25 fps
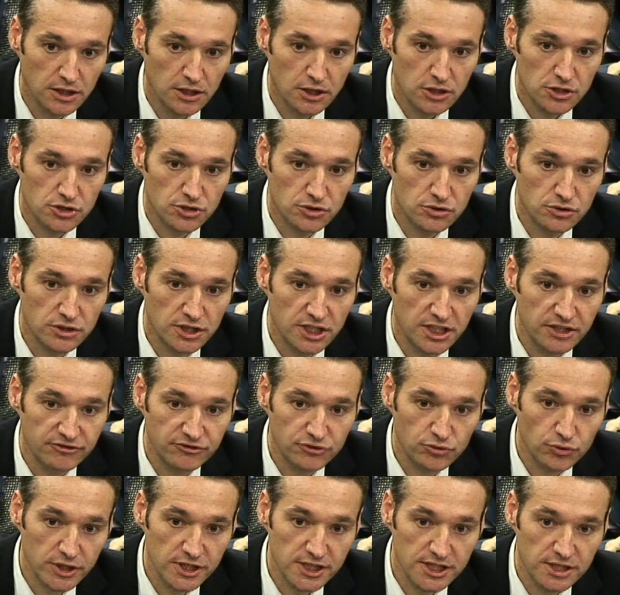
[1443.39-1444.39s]
So you give
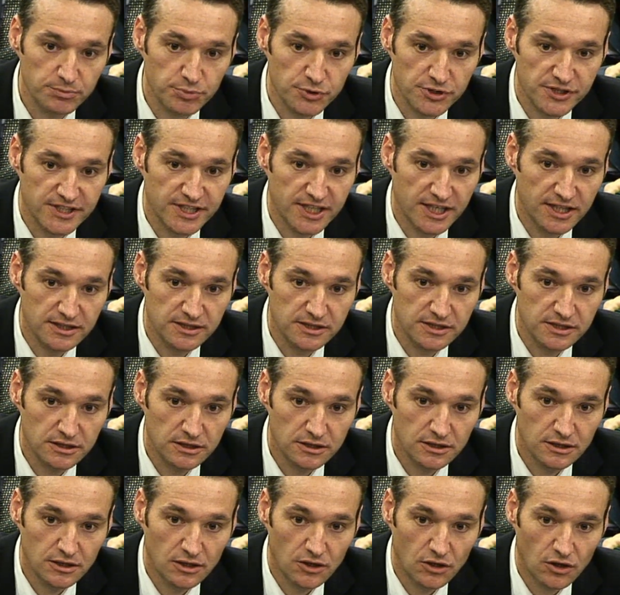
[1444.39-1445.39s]
20%
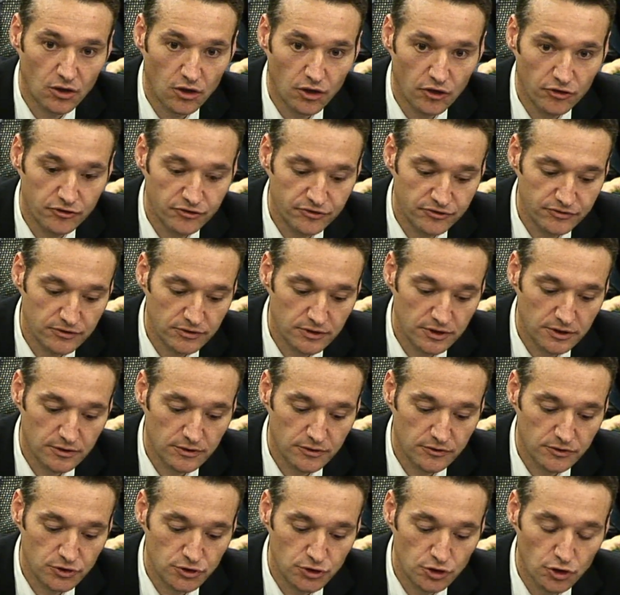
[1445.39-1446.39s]
of
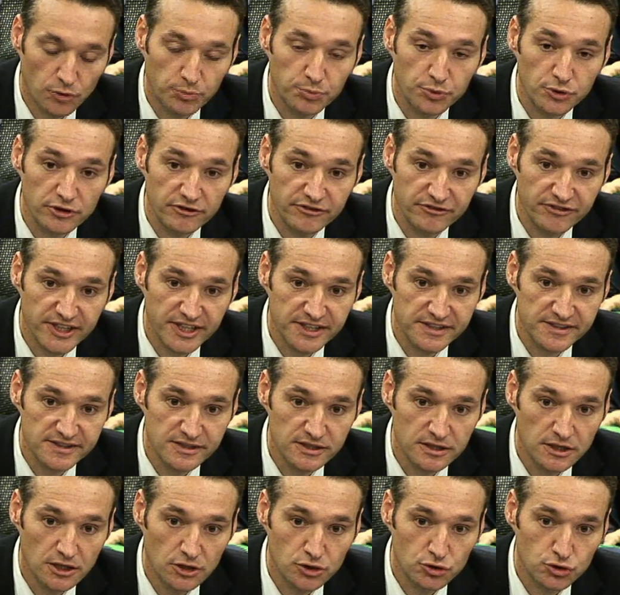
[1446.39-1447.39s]
your profits
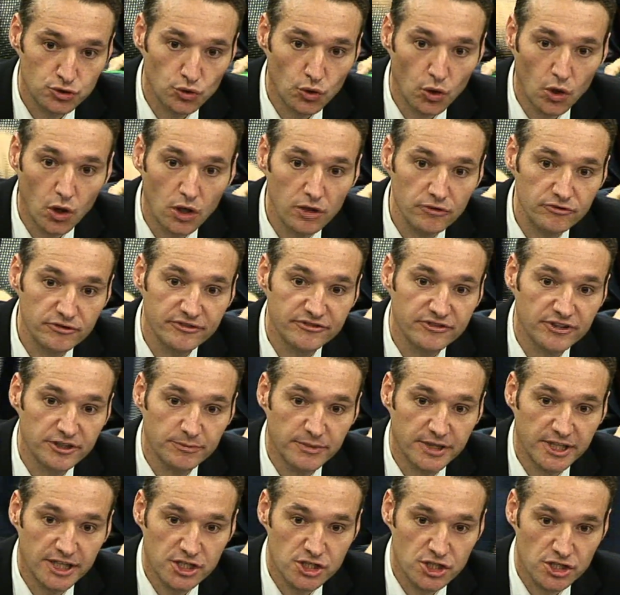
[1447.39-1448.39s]
to all the fund
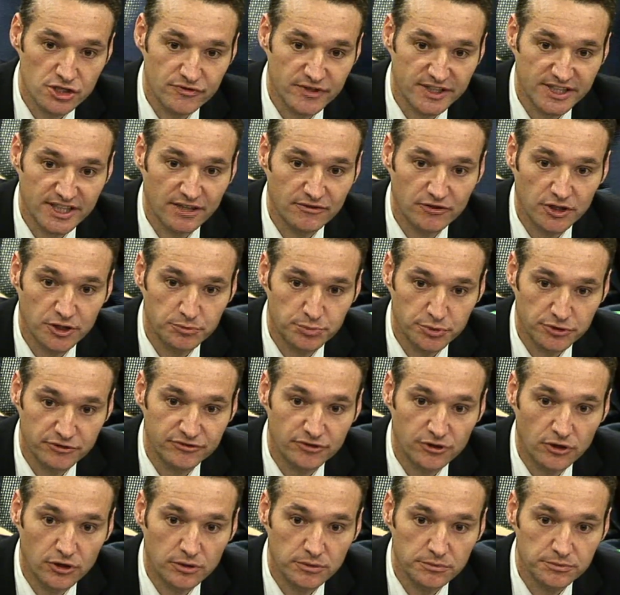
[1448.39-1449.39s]
managers that have
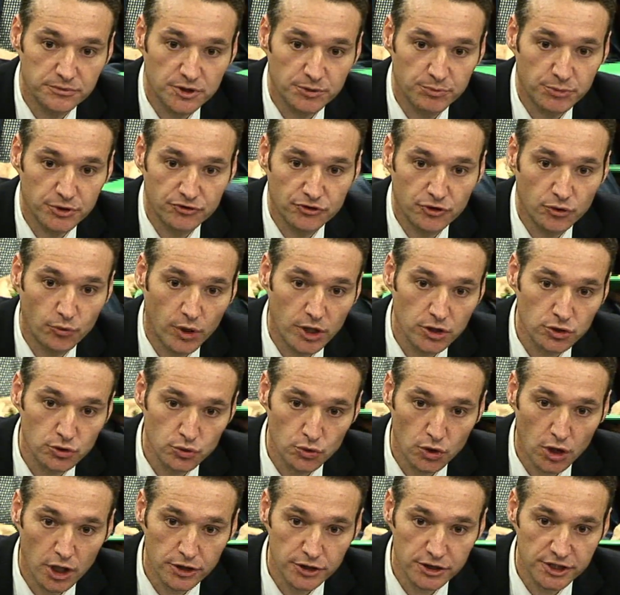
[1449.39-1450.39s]
outperformed, but the one
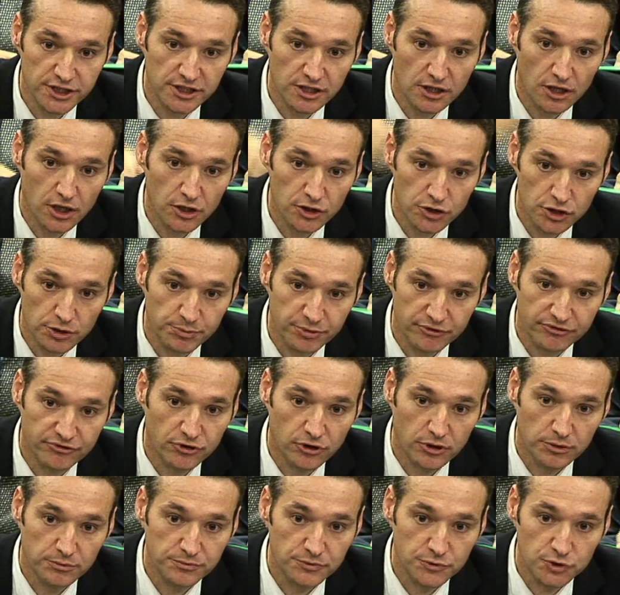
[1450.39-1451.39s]
who
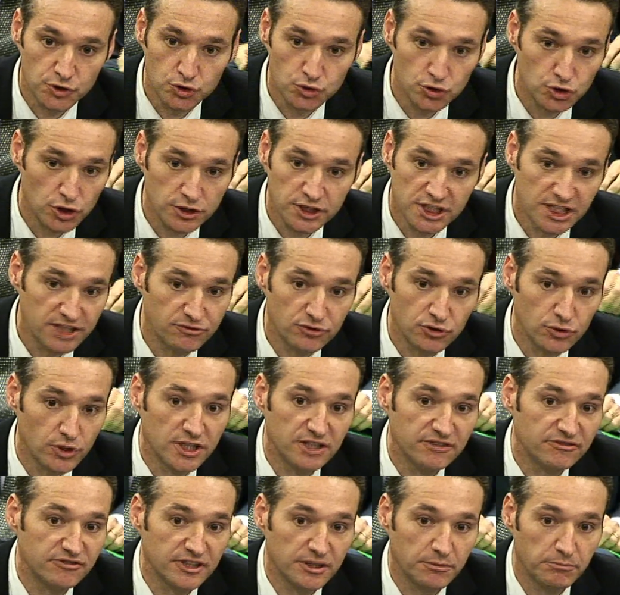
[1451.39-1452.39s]
underperformed do not give you
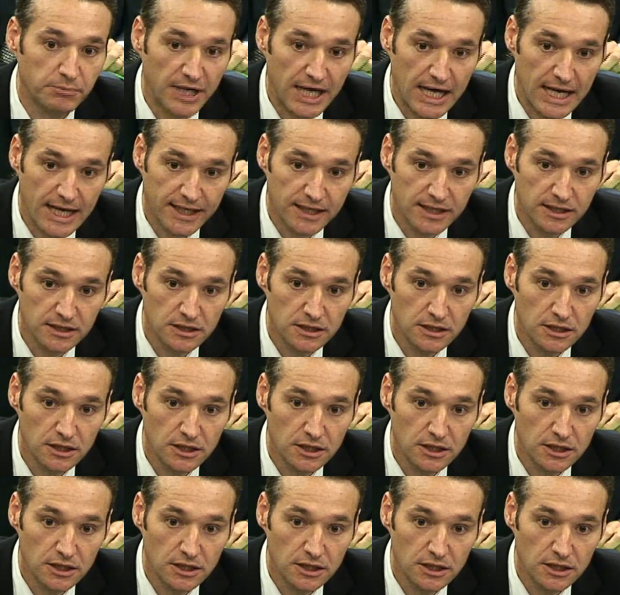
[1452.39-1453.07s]
anything back.